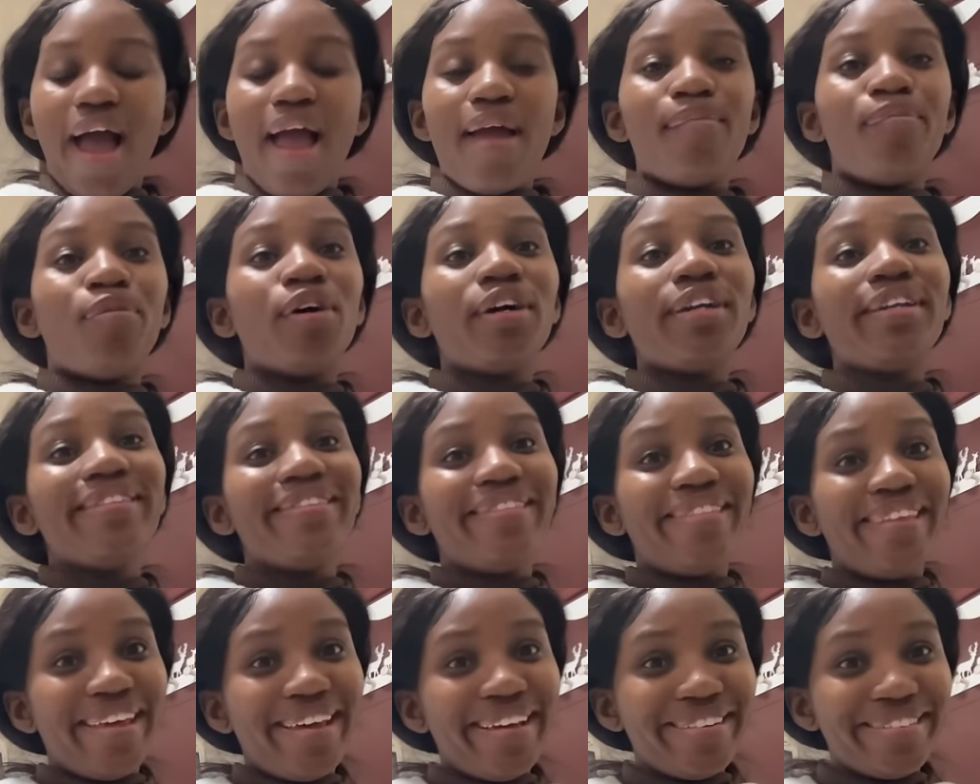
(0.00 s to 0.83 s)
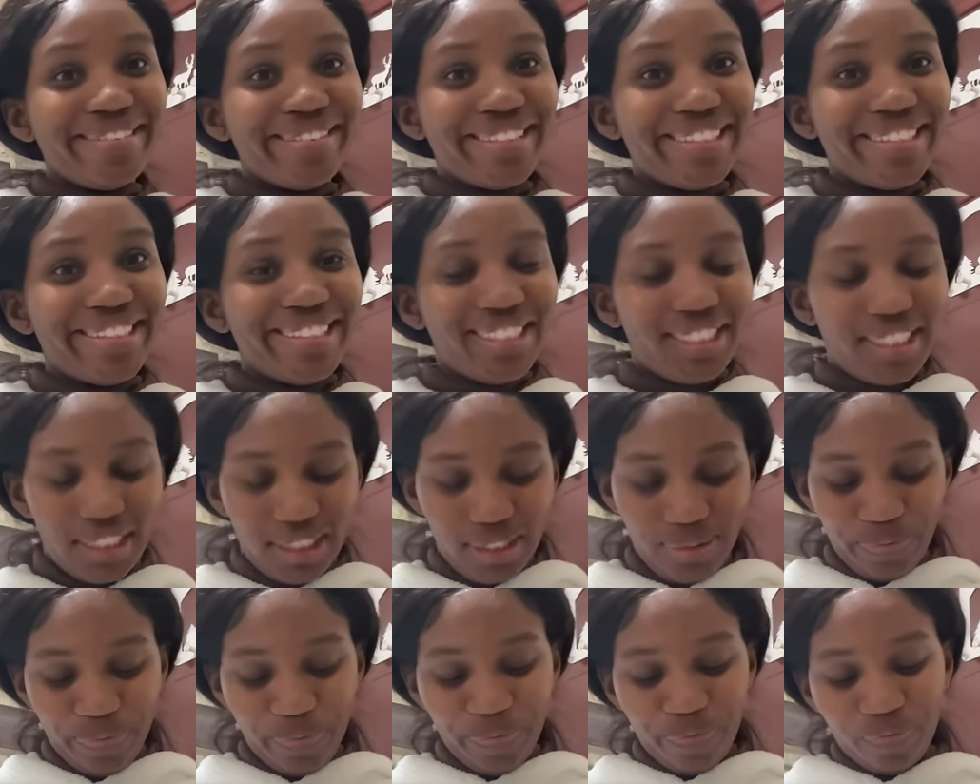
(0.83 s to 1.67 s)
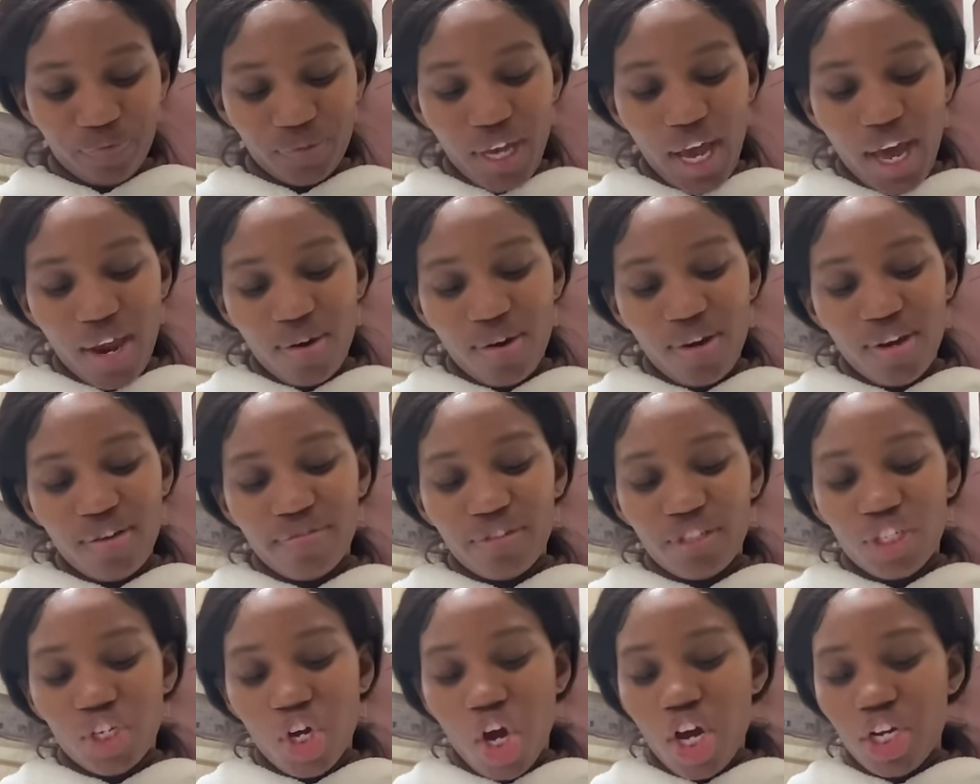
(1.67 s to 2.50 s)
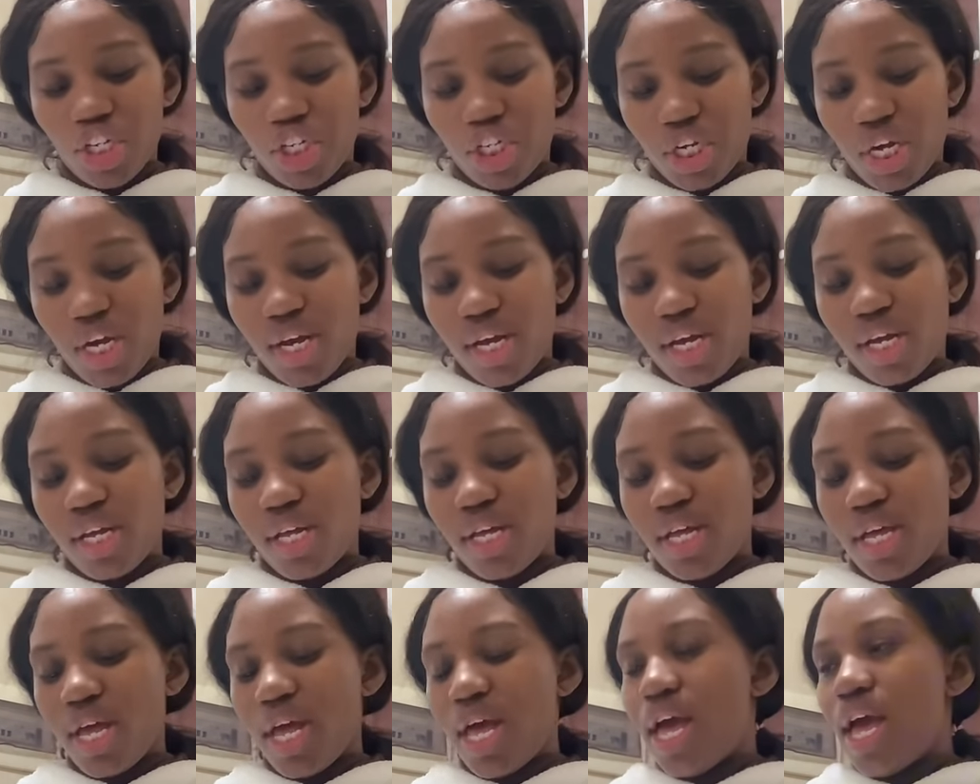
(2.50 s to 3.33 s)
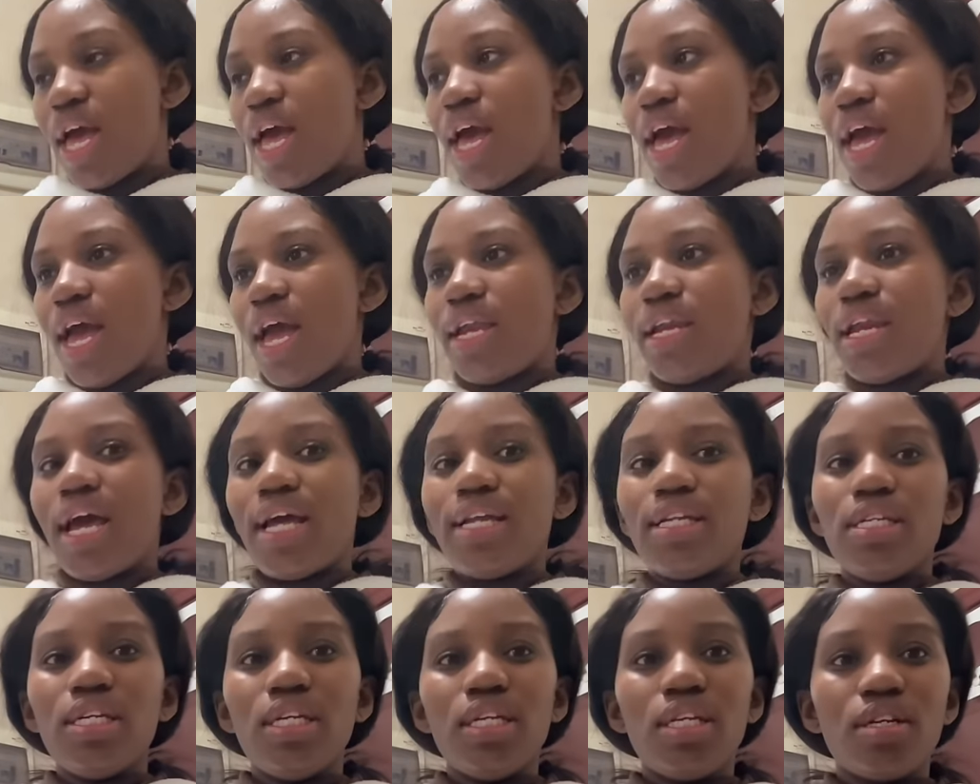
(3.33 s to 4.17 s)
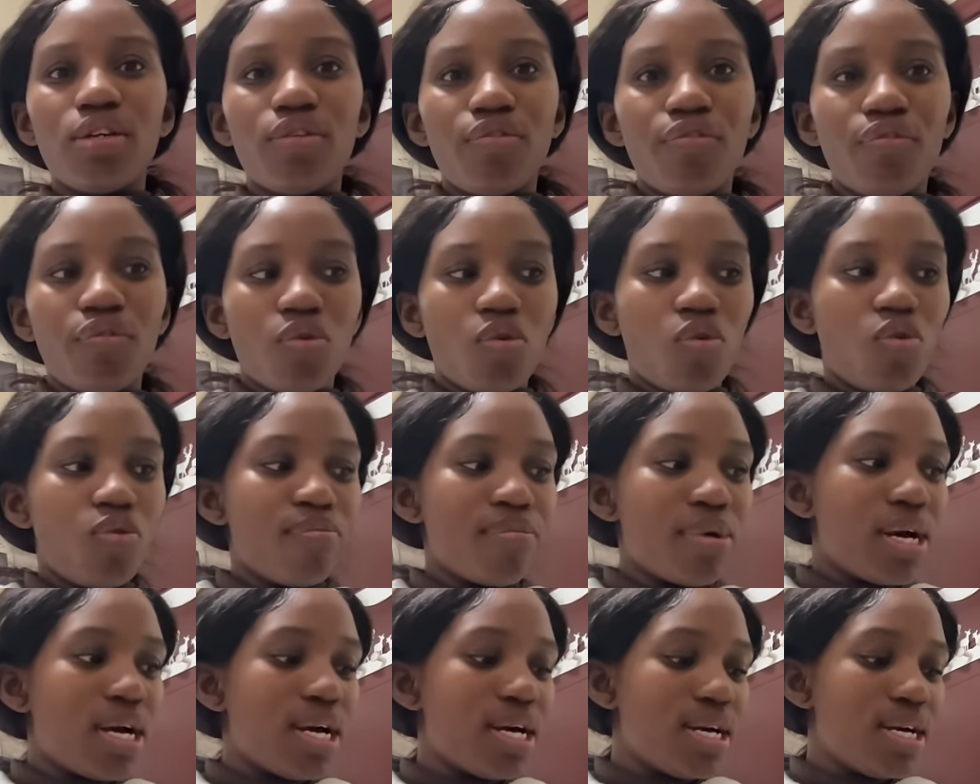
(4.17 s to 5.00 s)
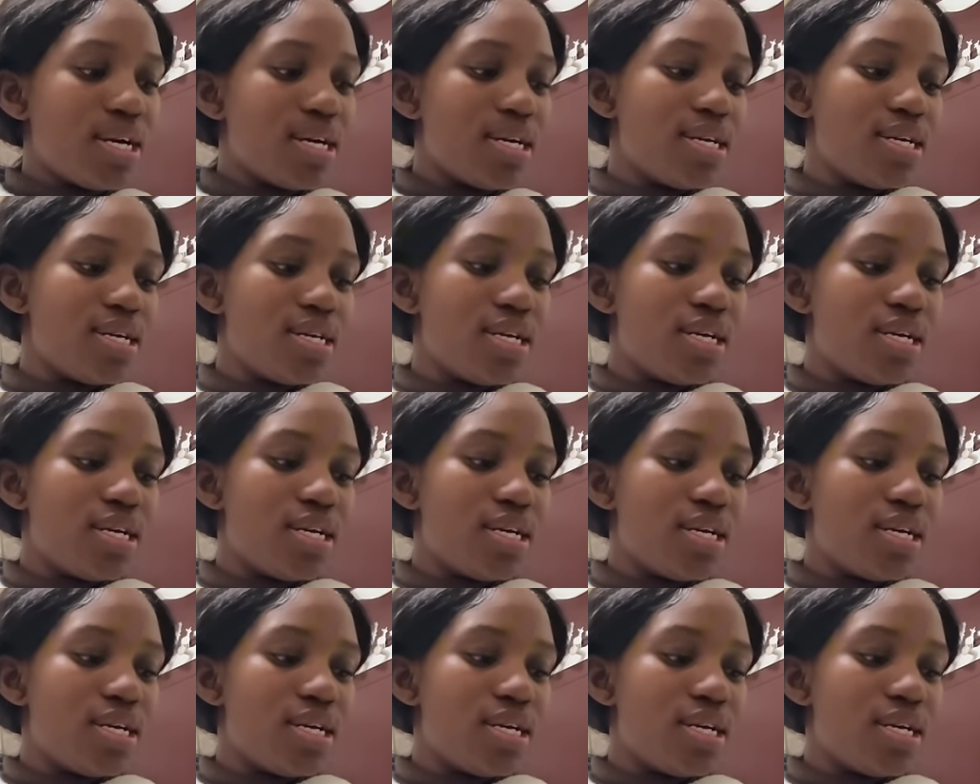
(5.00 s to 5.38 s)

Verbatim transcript: i bought things i don't have a charger and i need it for my